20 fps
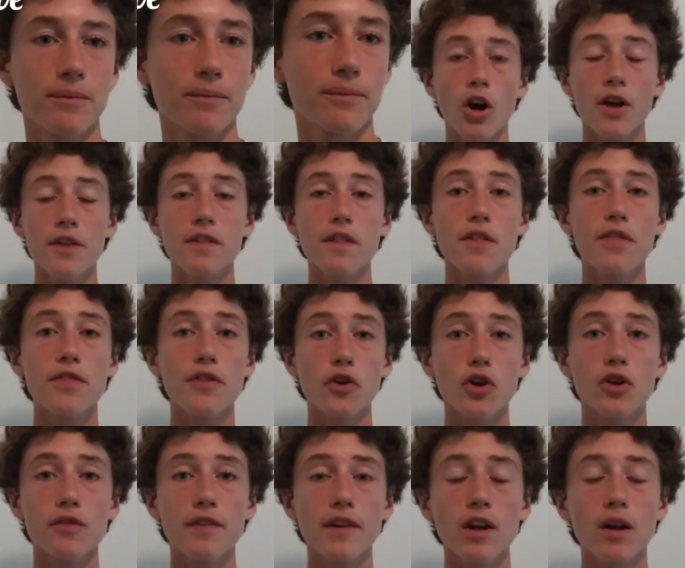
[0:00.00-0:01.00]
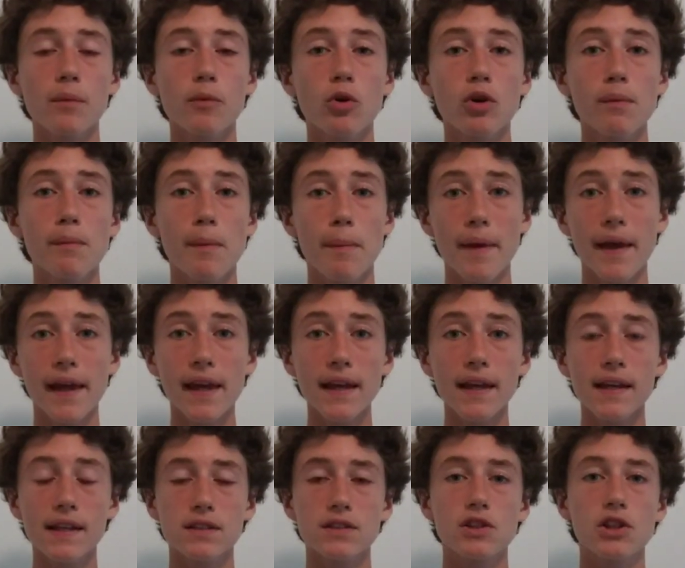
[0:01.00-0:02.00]
are the third video I'm going to be
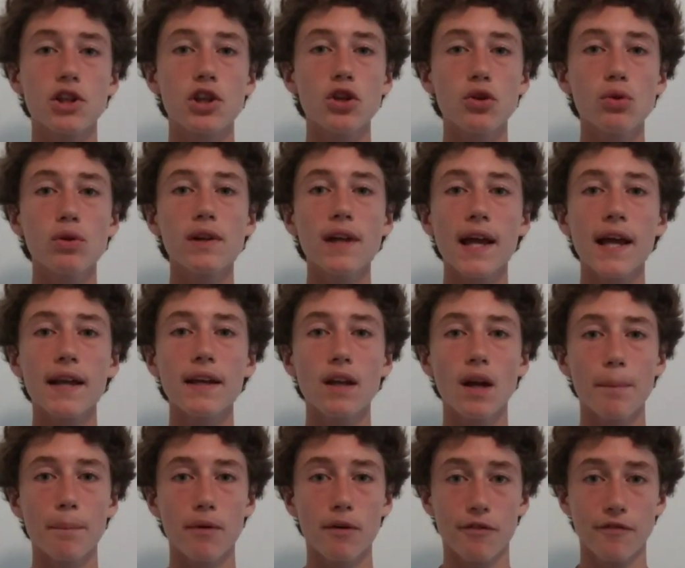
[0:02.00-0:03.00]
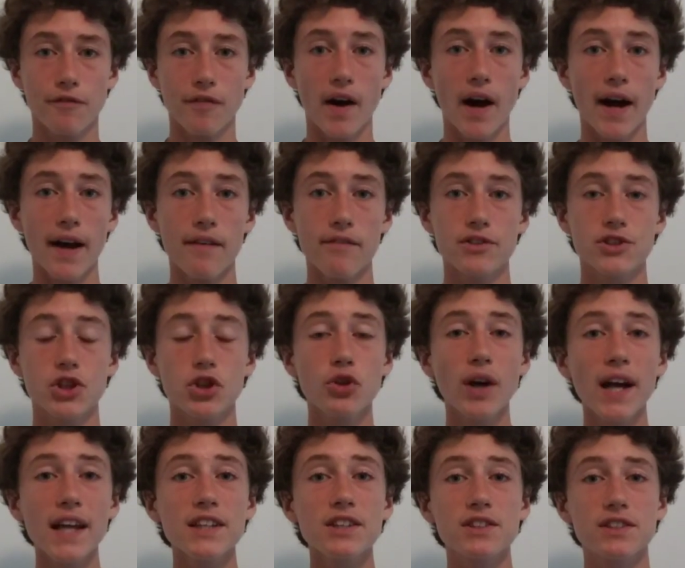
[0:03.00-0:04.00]
making is Q&A number 5. So you
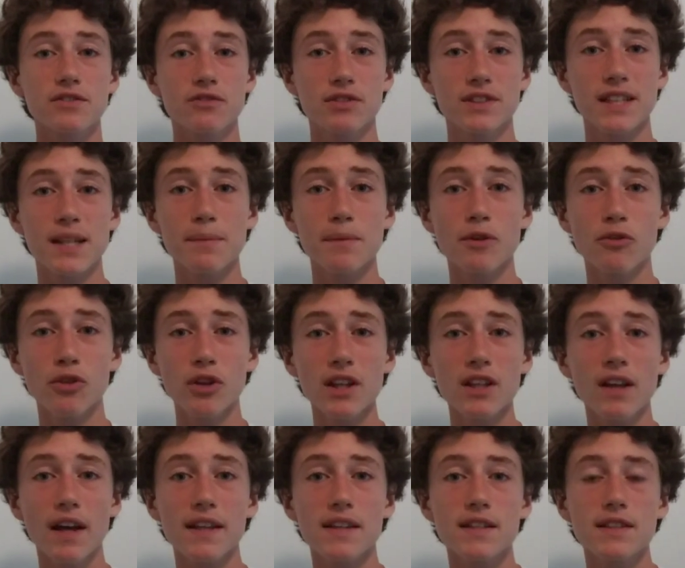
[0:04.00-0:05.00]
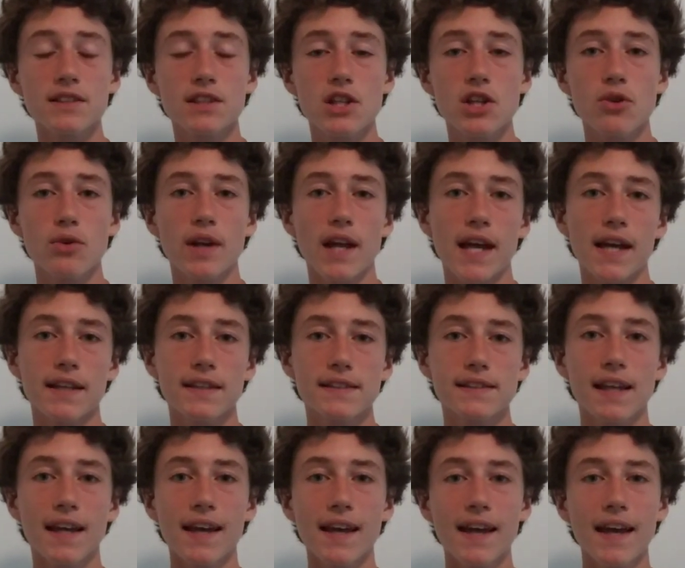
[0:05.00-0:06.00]
guys seem to really like these Q&As,
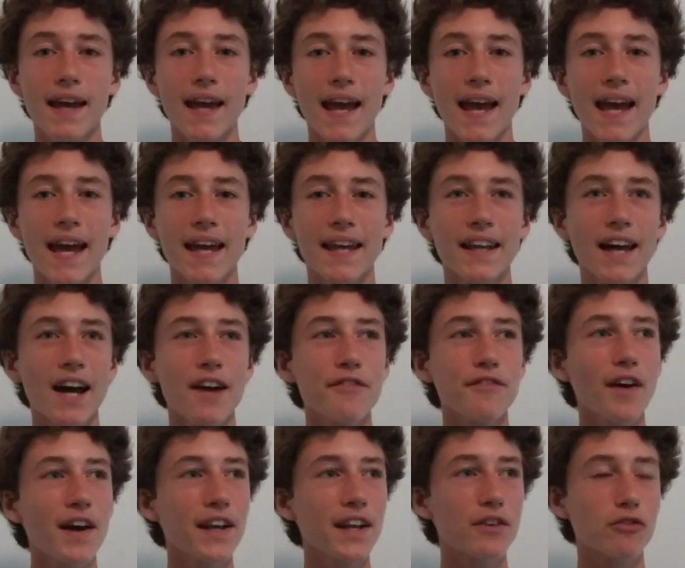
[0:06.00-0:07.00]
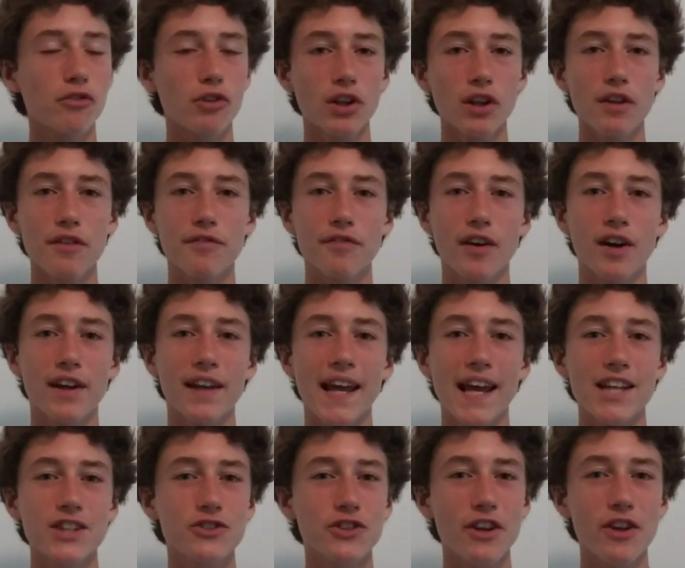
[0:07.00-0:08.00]
and I find it really fun
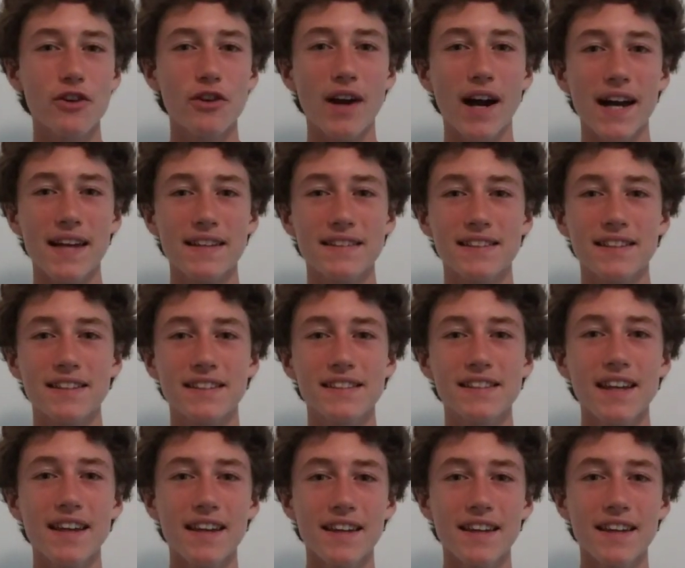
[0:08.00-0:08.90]
answering you guys is